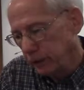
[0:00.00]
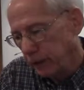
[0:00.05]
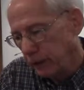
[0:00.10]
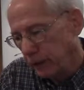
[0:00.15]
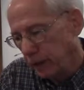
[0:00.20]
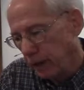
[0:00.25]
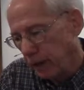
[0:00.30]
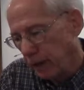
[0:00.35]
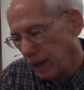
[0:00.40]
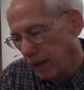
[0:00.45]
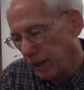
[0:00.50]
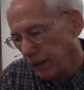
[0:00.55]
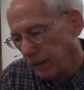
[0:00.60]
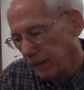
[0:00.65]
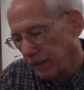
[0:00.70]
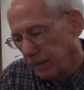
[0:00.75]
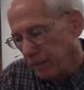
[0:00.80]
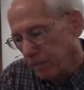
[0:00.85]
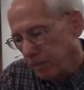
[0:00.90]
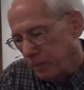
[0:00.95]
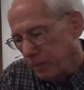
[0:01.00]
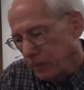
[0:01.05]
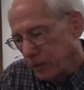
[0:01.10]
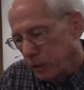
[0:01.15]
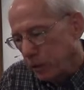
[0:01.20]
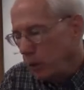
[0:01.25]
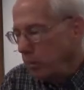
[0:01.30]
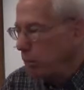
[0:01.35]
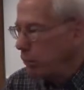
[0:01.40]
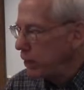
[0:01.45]
to God,
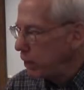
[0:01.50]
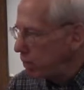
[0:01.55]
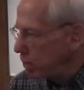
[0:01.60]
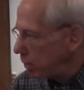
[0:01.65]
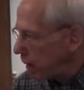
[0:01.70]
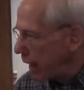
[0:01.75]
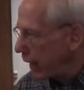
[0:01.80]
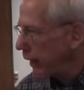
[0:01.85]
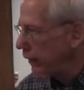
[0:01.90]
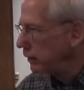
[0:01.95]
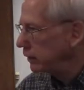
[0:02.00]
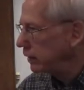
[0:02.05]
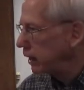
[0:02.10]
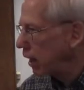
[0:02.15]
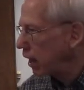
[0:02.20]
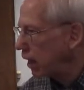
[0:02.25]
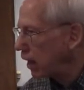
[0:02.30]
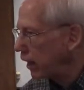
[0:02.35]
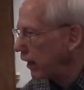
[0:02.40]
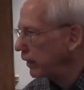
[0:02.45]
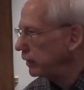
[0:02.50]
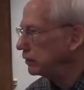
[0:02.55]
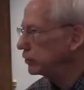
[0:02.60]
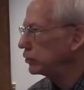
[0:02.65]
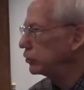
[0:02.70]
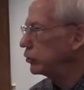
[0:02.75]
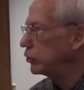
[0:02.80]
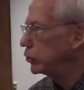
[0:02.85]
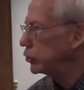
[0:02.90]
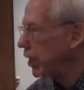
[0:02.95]
to be
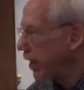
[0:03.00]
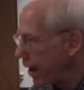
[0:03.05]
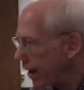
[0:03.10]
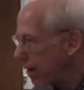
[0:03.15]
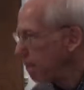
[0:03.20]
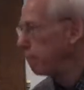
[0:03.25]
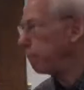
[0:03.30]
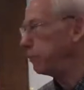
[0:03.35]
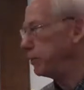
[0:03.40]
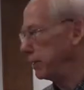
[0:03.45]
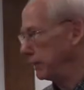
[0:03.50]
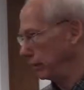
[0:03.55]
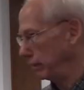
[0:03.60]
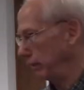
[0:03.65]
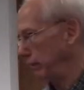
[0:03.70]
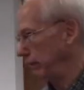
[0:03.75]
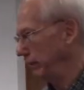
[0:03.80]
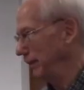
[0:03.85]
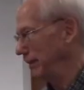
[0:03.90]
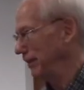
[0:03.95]
mankind's champion.